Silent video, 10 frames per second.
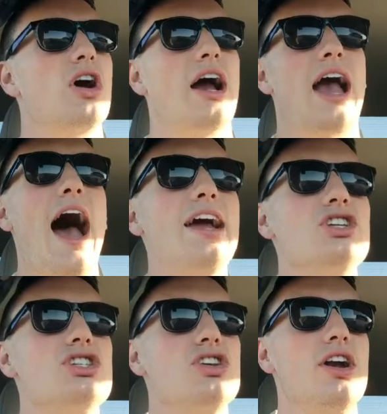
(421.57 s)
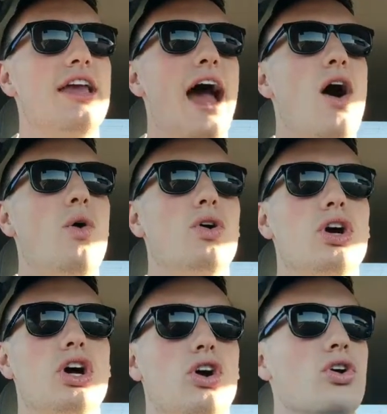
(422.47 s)
a guy just starting out
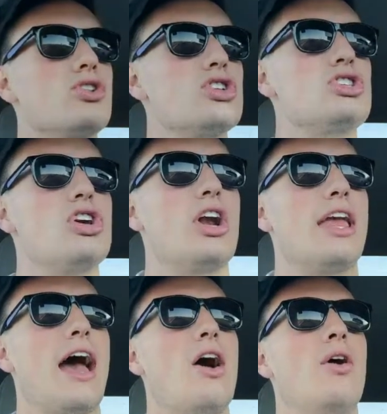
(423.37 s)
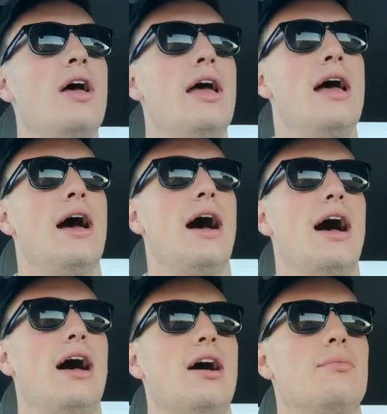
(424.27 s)
or a girl just starting out,
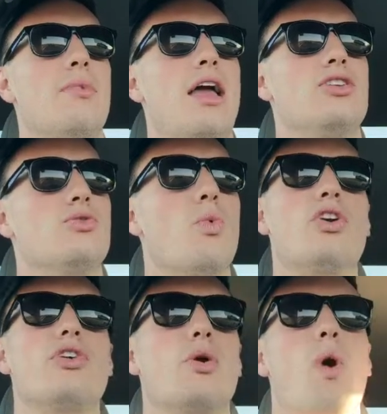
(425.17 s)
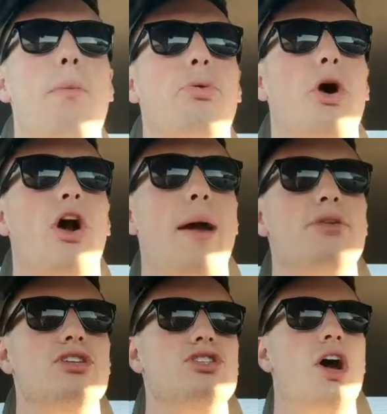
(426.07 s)
and you're wondering what program
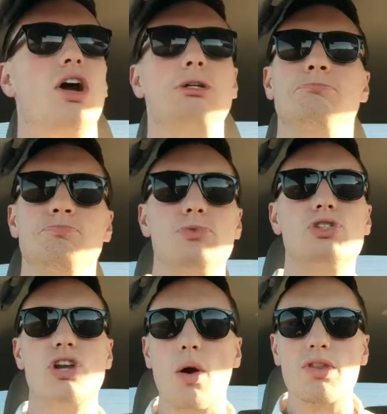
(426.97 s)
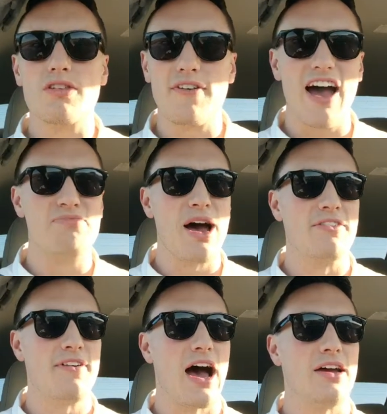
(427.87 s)
to start with a
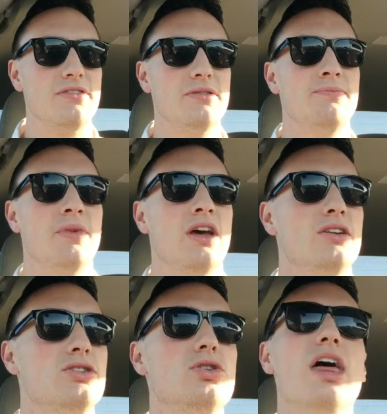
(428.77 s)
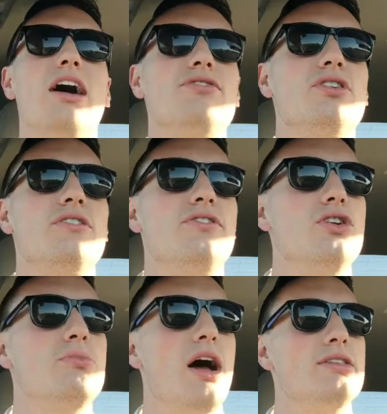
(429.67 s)
5x5. Do that for a
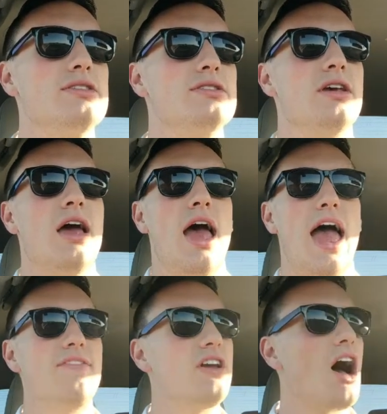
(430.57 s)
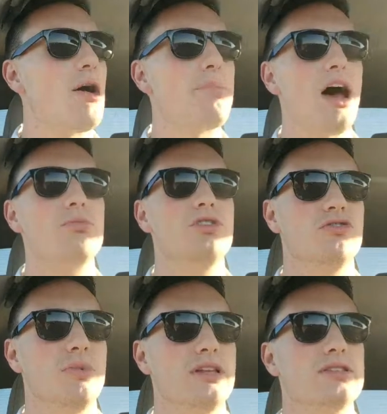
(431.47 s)
few months, heavy compound
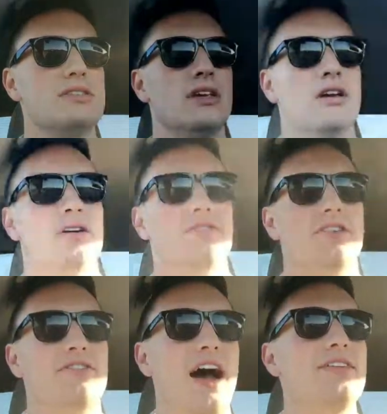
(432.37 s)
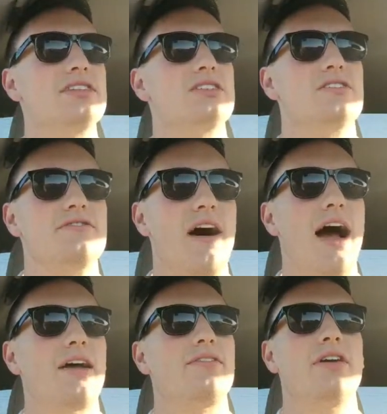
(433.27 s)
movements for 5 sets of
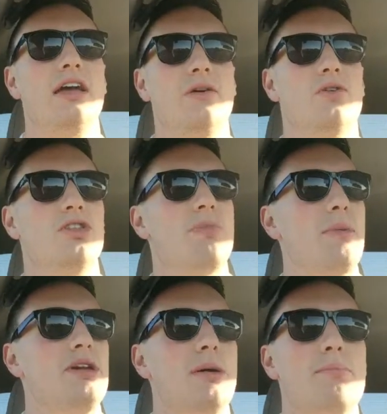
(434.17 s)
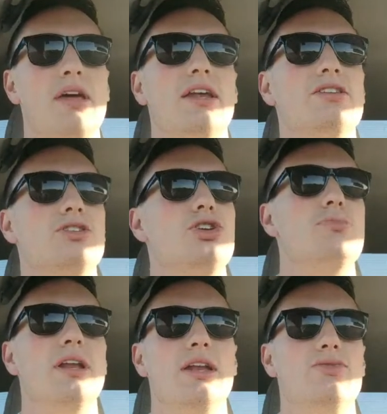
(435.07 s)
5 with maybe a 1 to 2
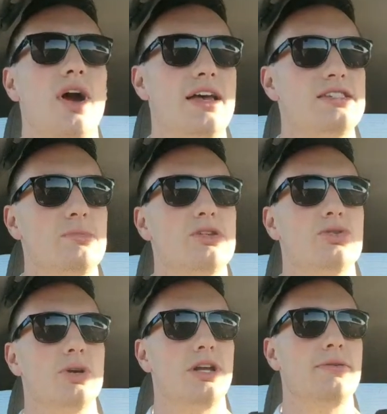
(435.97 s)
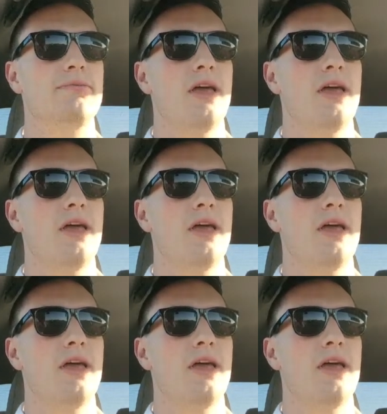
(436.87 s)
minute rest in between.